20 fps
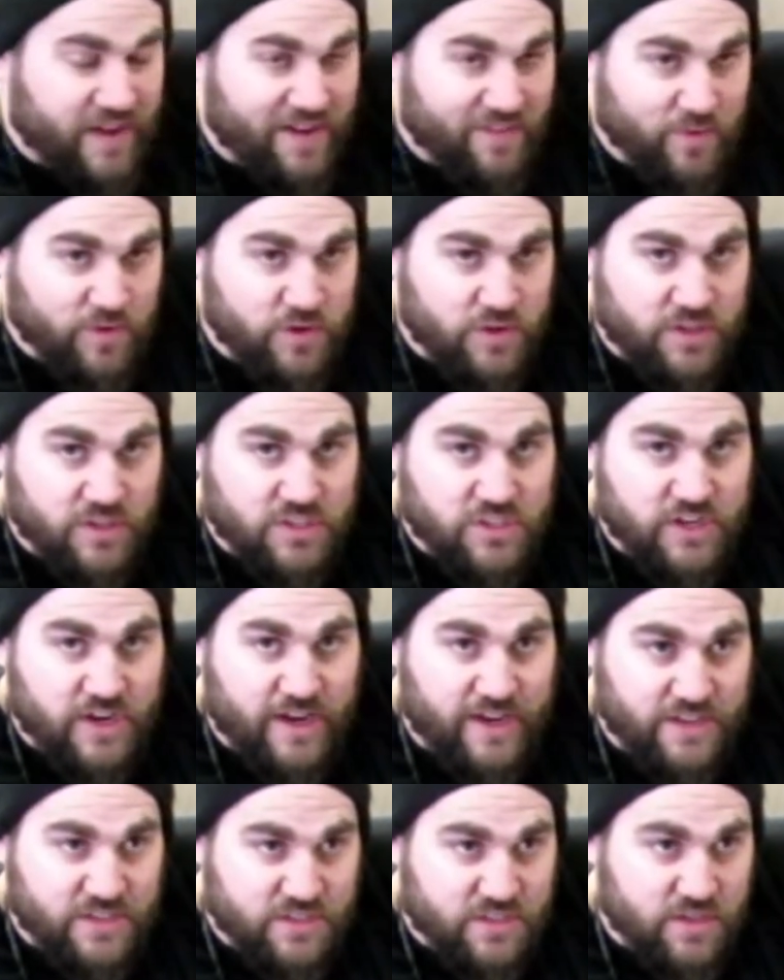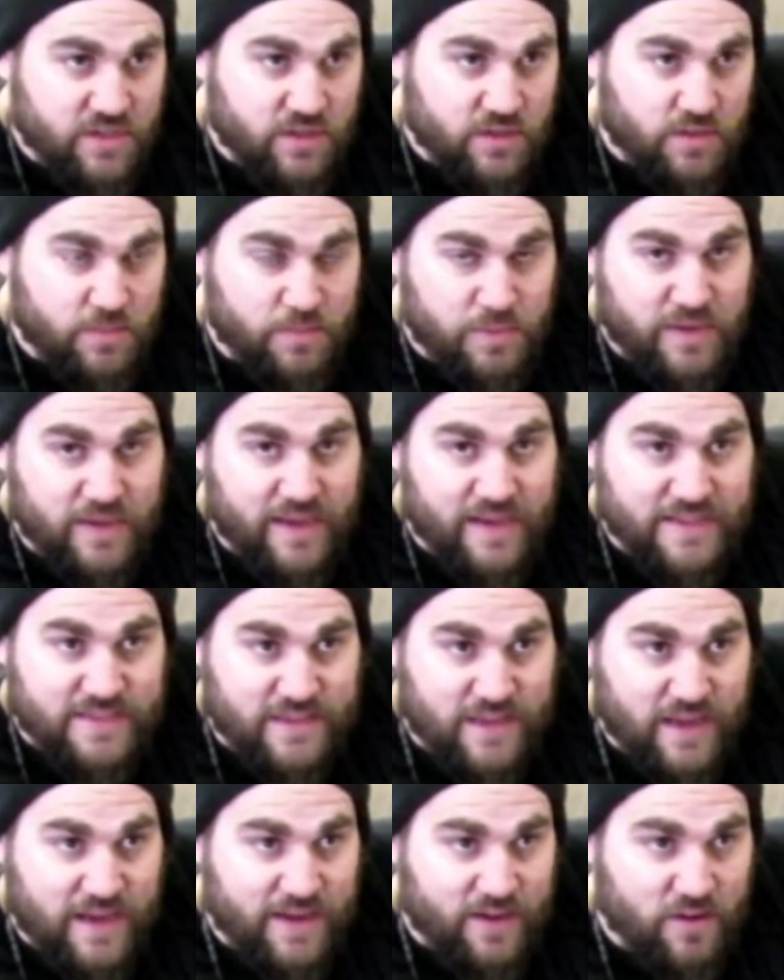where you can change the
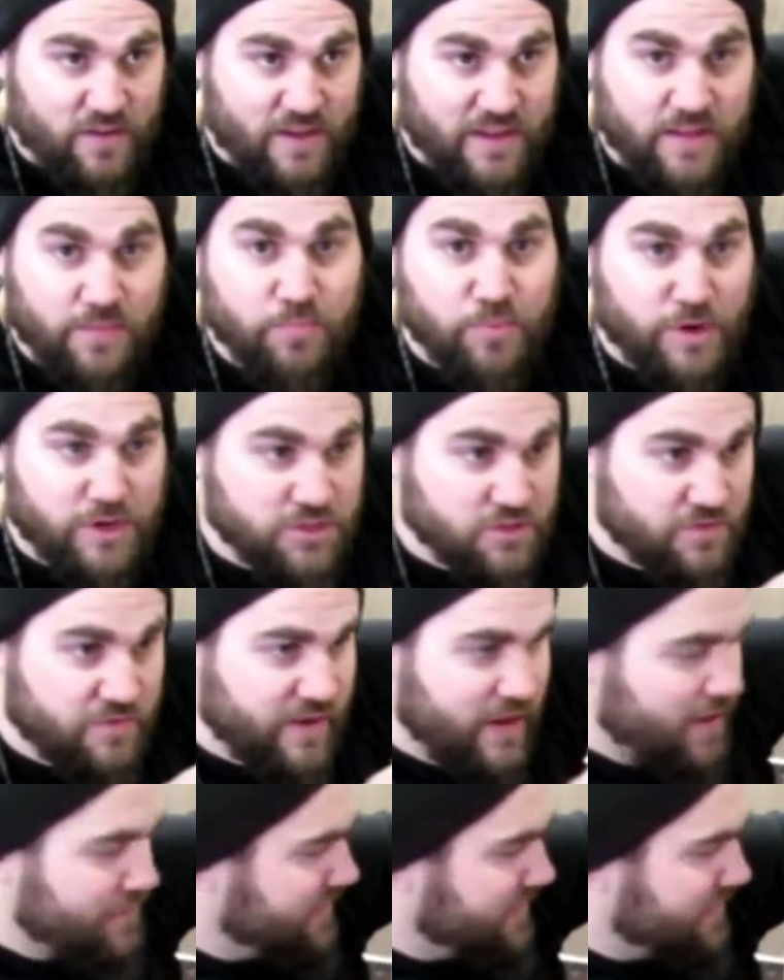PSI and all that, the pressure valve, I